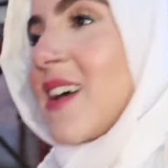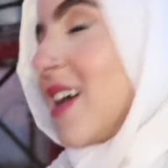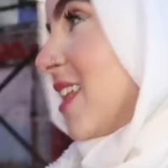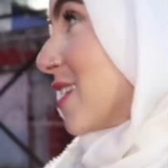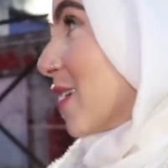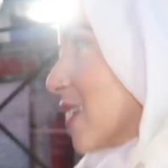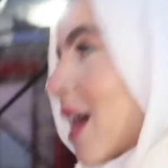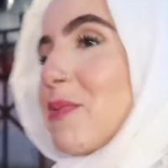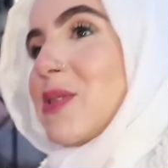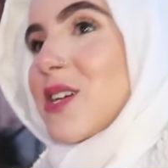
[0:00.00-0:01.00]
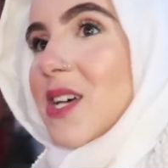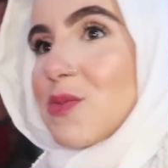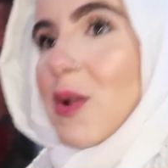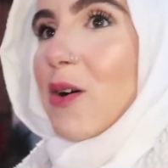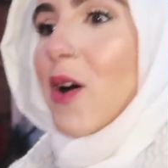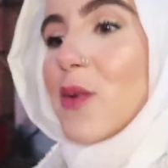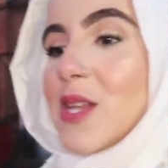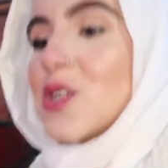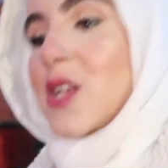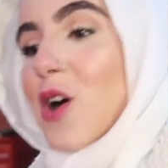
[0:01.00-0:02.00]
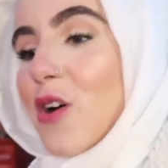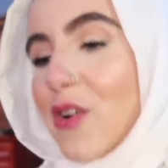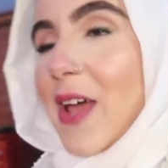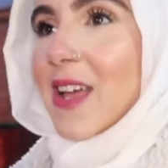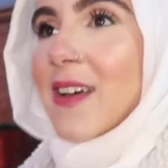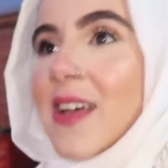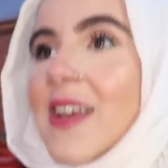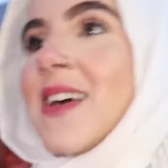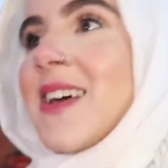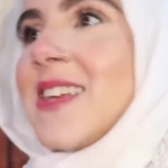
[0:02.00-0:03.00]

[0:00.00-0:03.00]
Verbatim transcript: And this always happens to us. We're like, oh, we need to only go for like no,